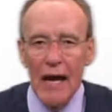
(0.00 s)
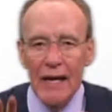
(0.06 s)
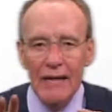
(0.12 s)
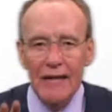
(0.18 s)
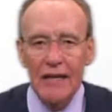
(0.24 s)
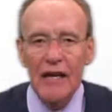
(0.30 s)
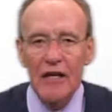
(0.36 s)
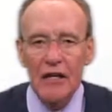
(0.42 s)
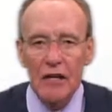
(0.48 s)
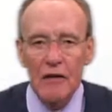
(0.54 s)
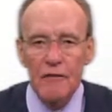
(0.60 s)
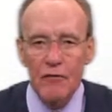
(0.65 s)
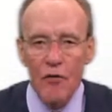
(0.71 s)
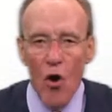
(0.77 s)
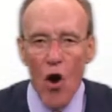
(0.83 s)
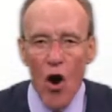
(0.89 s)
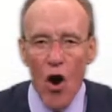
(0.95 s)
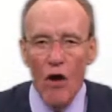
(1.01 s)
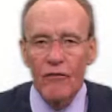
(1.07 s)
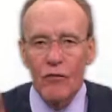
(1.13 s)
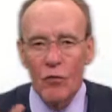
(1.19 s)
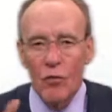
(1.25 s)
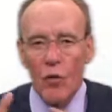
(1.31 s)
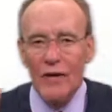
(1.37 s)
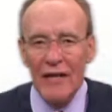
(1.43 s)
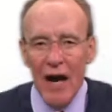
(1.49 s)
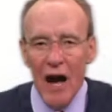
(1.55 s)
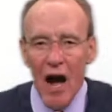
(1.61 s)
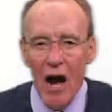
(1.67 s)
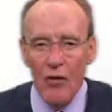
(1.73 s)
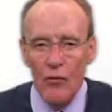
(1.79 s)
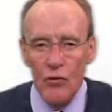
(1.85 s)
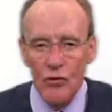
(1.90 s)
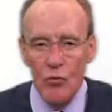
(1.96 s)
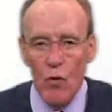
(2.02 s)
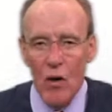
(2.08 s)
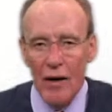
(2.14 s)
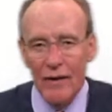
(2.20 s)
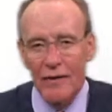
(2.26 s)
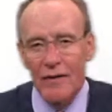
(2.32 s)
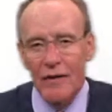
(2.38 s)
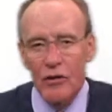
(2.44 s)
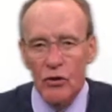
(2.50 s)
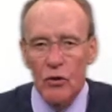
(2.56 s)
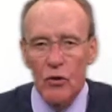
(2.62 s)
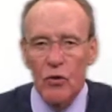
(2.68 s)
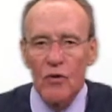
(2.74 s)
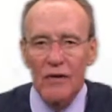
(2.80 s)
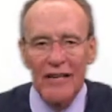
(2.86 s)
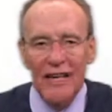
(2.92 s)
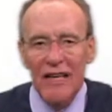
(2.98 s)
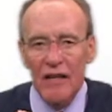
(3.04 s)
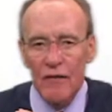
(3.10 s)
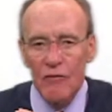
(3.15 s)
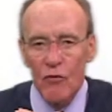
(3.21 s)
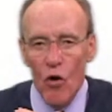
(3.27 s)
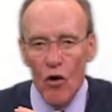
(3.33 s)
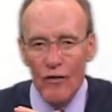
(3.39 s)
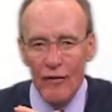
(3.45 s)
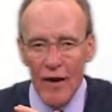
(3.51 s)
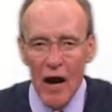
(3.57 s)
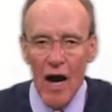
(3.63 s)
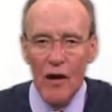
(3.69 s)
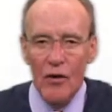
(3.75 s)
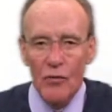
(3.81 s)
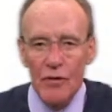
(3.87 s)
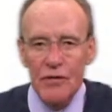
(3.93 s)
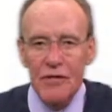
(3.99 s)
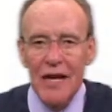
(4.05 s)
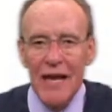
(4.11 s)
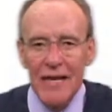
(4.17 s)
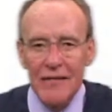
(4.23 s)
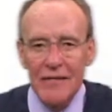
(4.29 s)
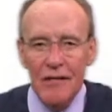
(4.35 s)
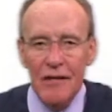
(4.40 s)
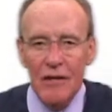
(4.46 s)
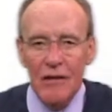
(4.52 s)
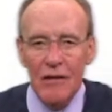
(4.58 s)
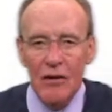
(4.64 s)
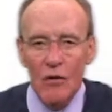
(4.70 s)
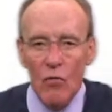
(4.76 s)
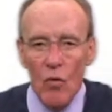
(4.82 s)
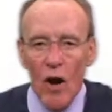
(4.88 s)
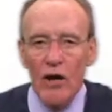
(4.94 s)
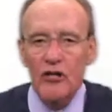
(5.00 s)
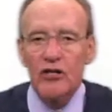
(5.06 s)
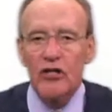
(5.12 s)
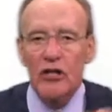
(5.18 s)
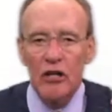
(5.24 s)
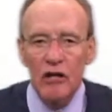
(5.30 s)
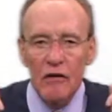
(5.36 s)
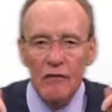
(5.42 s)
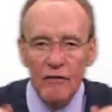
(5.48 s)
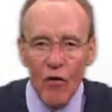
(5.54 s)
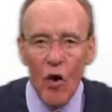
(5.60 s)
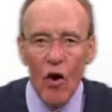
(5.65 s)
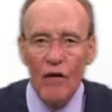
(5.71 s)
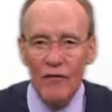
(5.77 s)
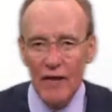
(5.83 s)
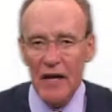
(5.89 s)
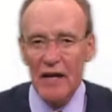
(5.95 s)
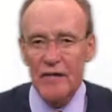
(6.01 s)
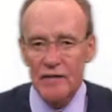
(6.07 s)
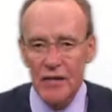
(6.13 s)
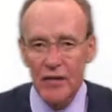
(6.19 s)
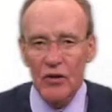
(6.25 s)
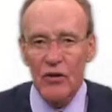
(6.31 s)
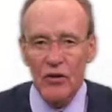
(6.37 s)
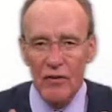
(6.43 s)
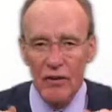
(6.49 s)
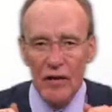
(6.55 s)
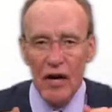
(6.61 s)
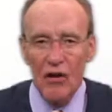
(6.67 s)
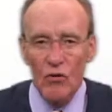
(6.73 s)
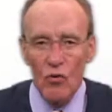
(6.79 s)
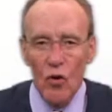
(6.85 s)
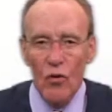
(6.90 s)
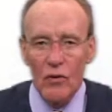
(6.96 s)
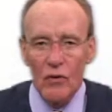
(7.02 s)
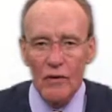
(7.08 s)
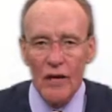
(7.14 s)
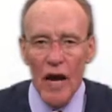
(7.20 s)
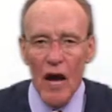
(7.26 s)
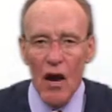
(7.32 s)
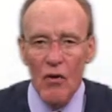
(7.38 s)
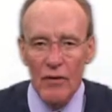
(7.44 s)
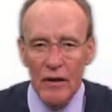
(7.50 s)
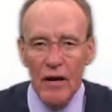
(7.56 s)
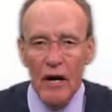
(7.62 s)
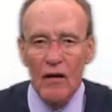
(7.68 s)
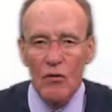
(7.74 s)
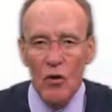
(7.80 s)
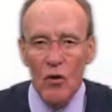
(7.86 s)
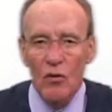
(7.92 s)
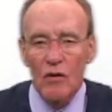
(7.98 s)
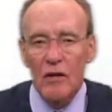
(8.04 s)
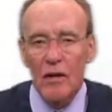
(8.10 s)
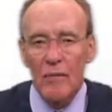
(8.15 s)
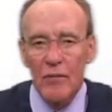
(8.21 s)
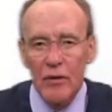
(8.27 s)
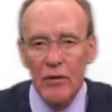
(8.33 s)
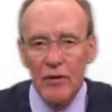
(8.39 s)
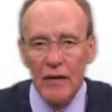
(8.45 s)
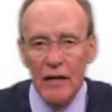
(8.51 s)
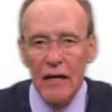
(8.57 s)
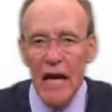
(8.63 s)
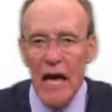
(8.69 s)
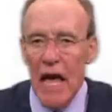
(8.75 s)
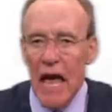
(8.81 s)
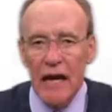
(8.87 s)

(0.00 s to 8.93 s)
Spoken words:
It didn't involve what Congress wanted to do. It didn't involve Congress sitting there in Washington. It involved us here in our local town, in our local community.